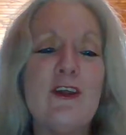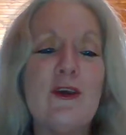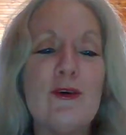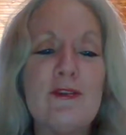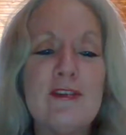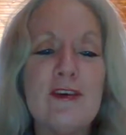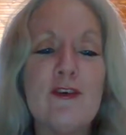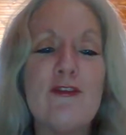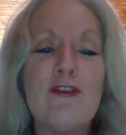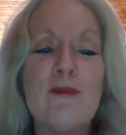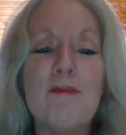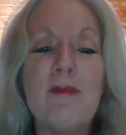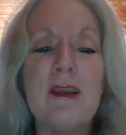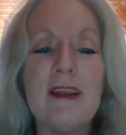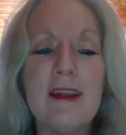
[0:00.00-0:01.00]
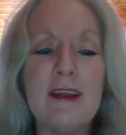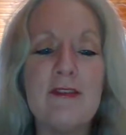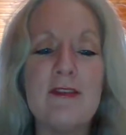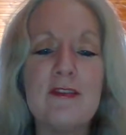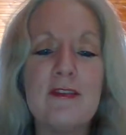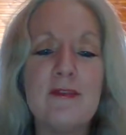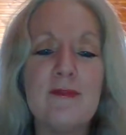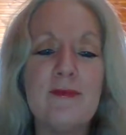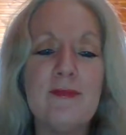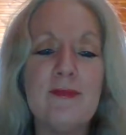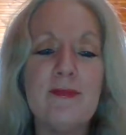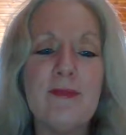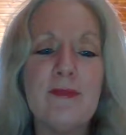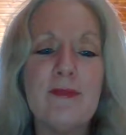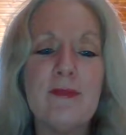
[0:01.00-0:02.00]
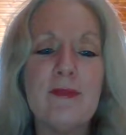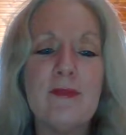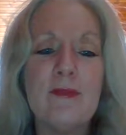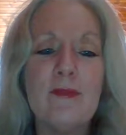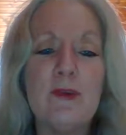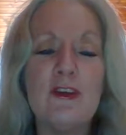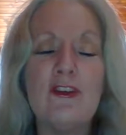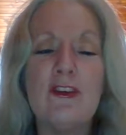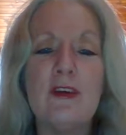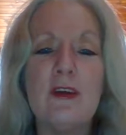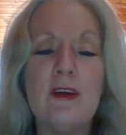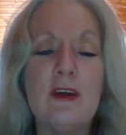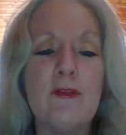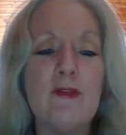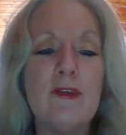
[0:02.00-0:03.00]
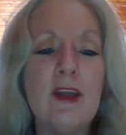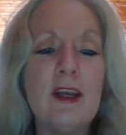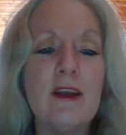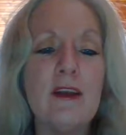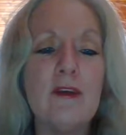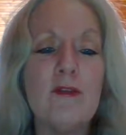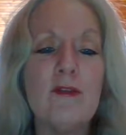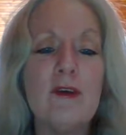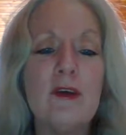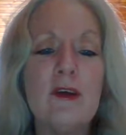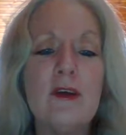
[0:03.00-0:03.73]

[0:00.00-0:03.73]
yourself from beliefs, which, if negative,